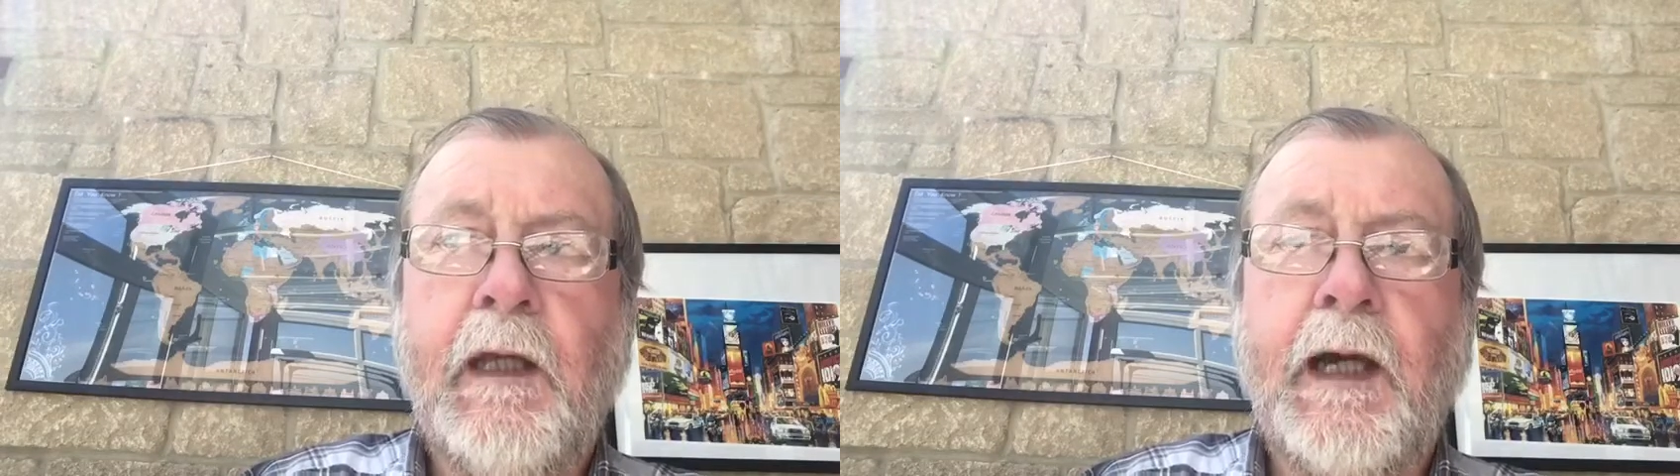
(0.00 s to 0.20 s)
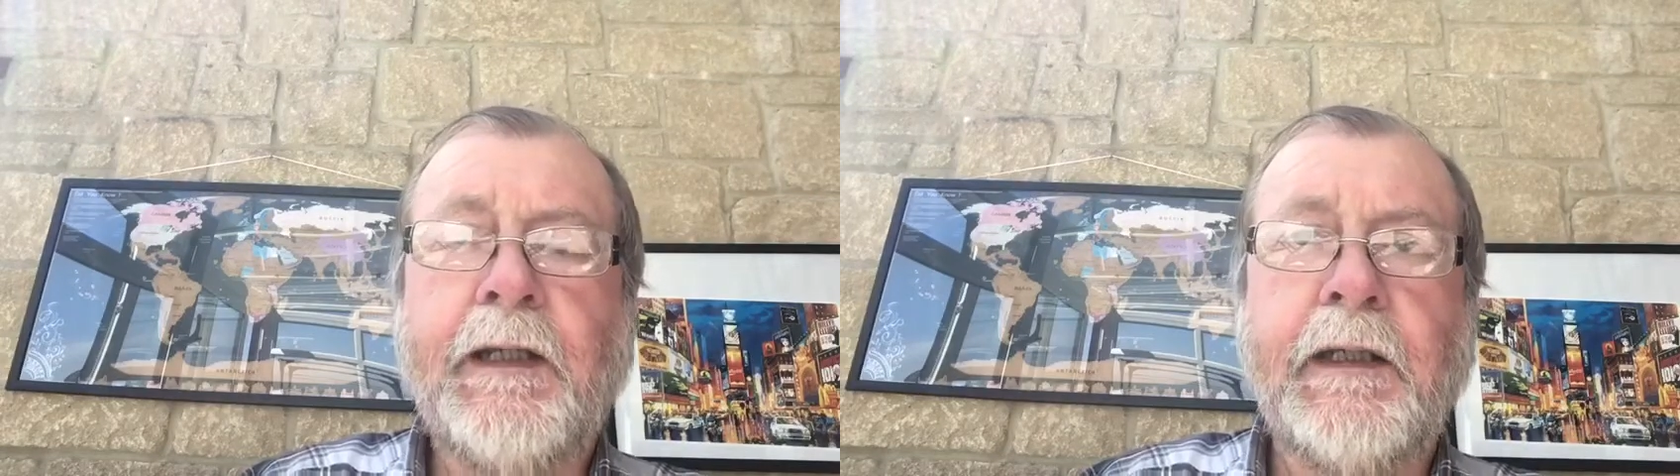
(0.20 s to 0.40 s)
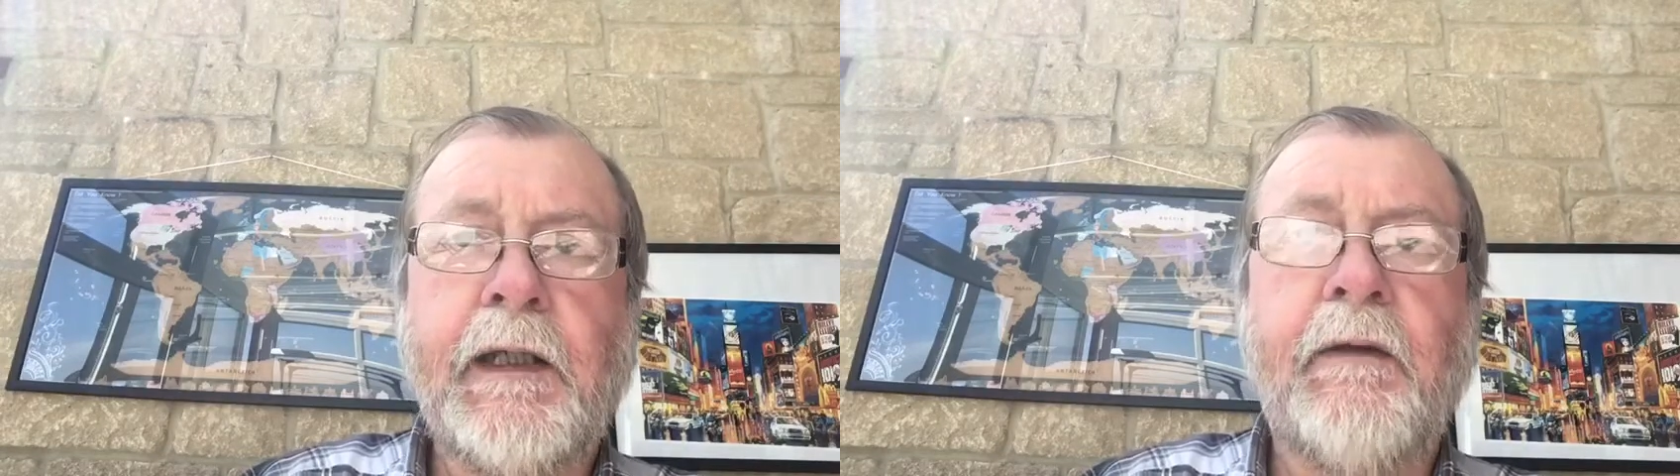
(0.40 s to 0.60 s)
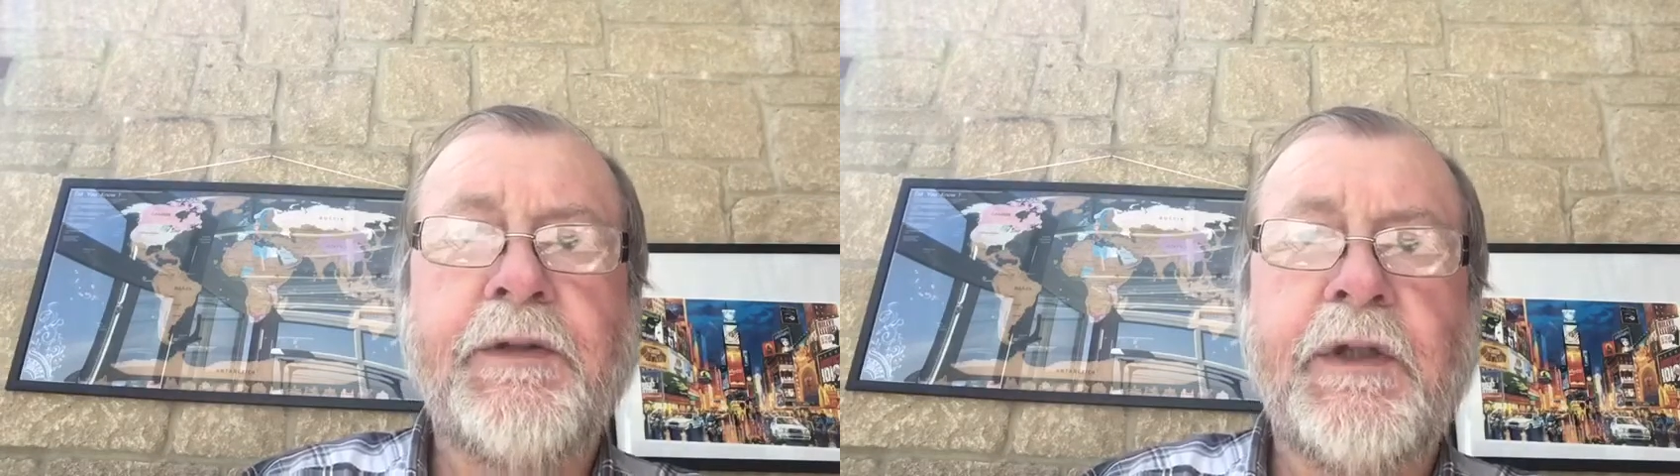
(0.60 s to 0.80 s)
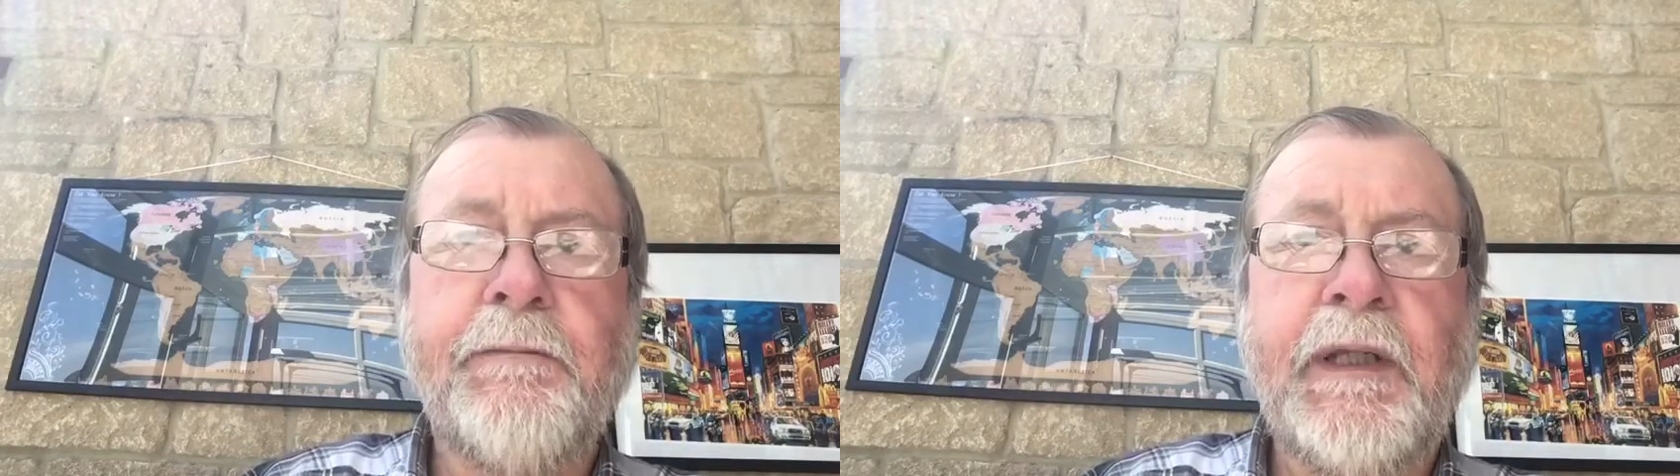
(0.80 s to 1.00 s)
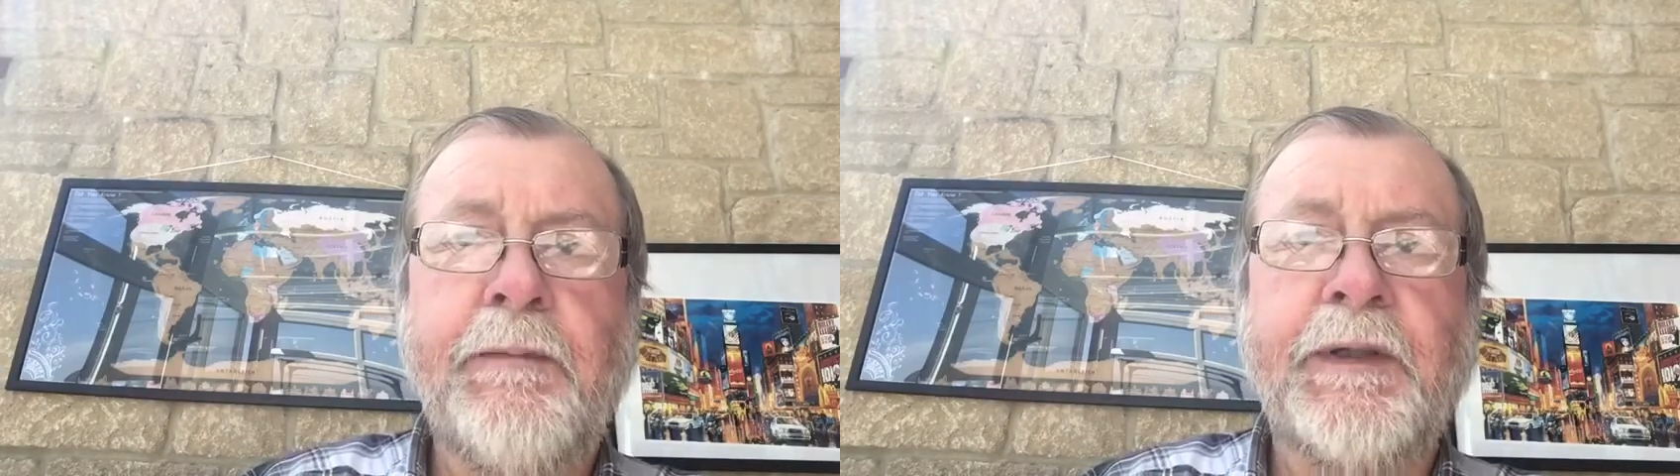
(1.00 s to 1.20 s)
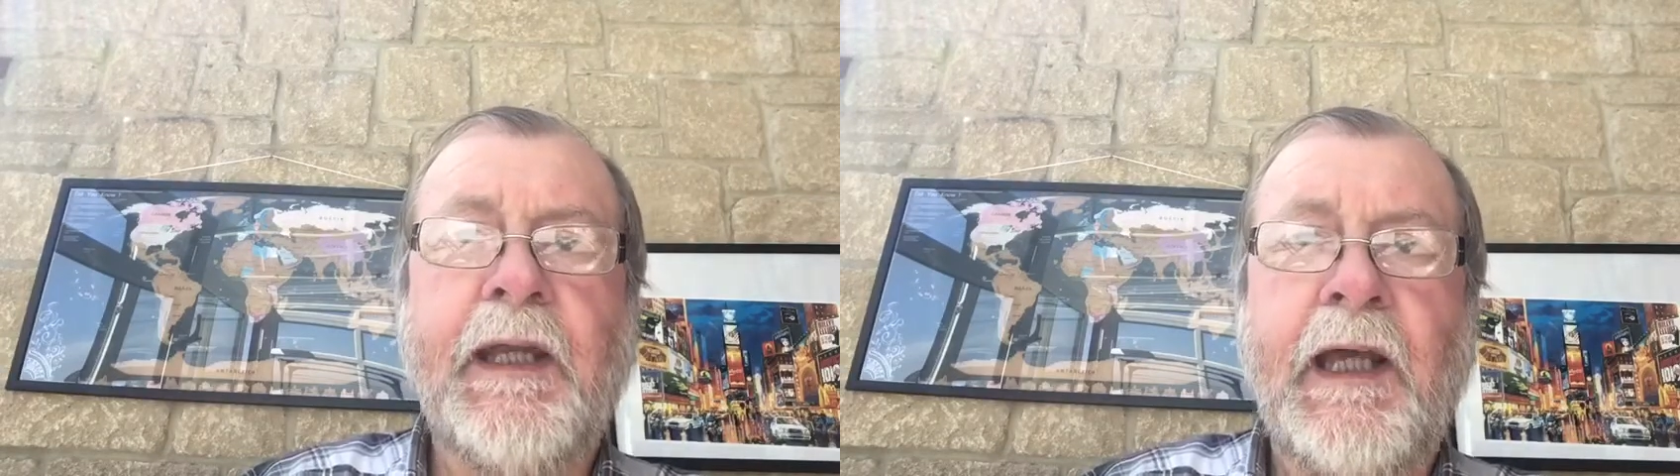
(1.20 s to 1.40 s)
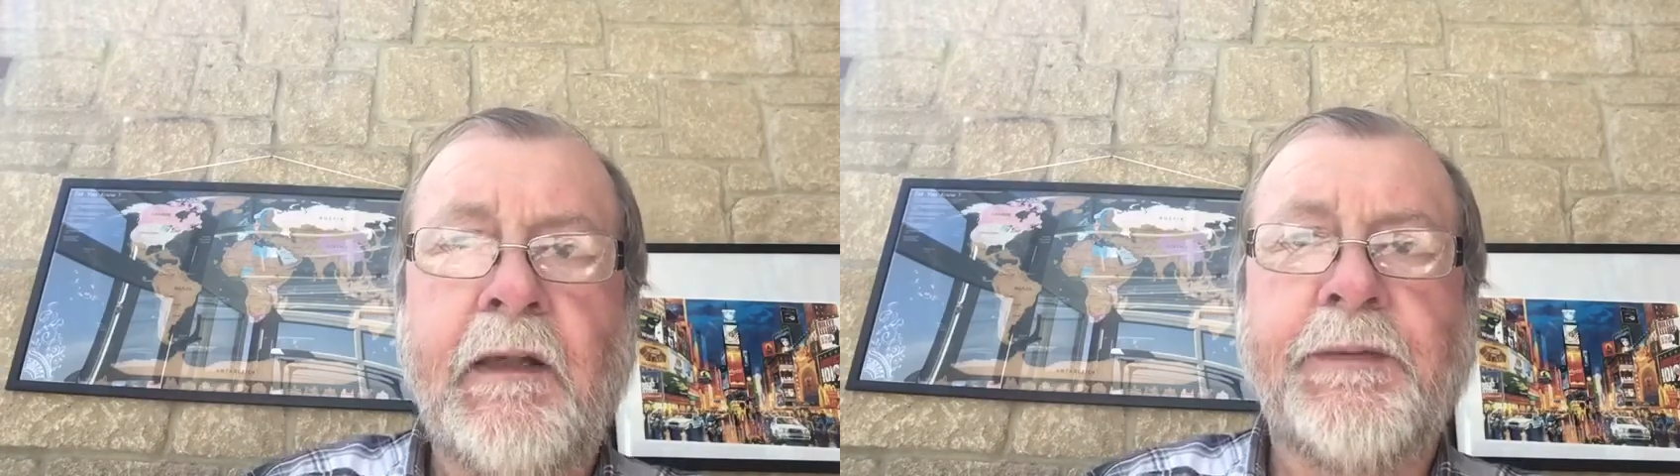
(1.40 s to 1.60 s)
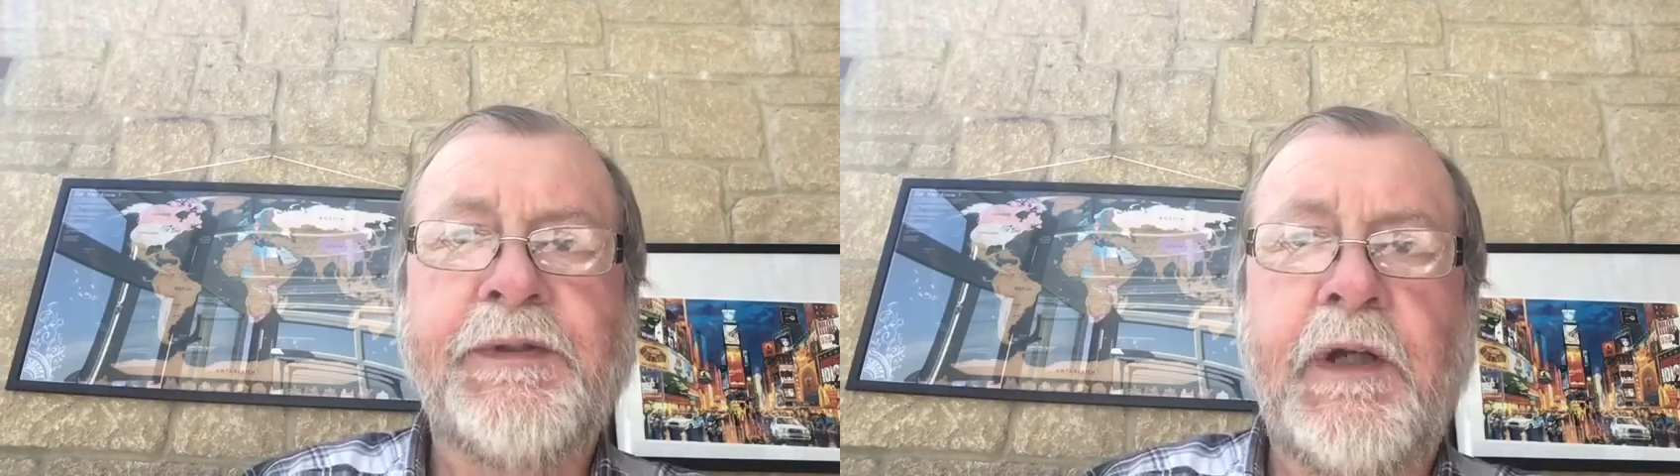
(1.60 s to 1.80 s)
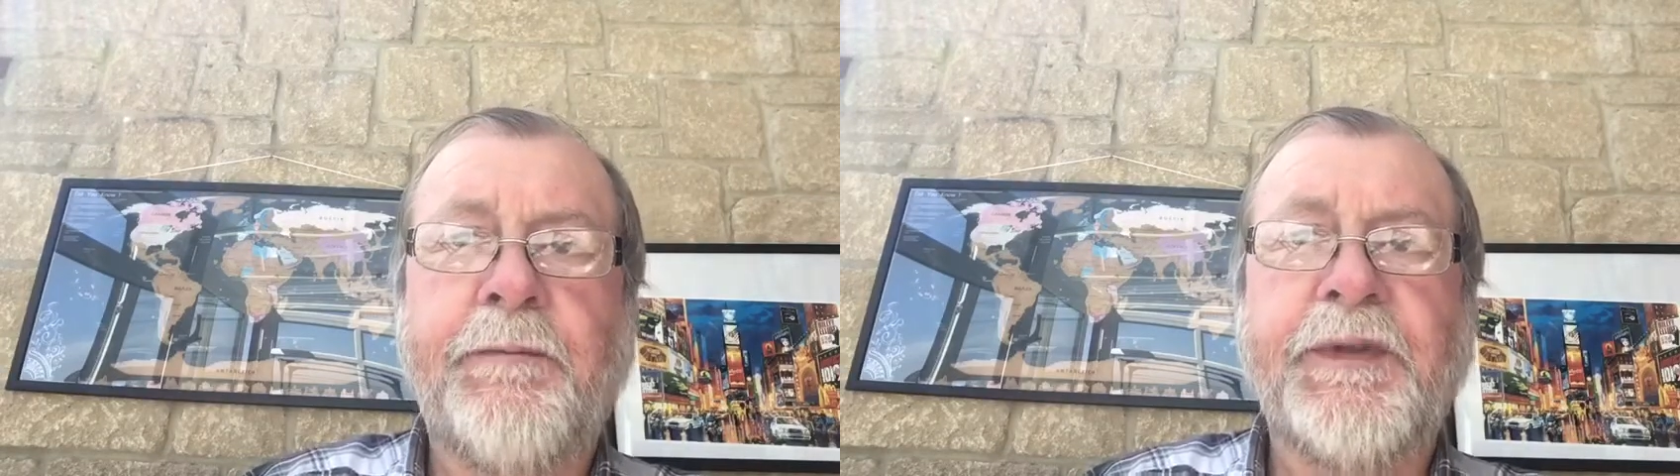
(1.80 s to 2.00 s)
and encouraging people to help stop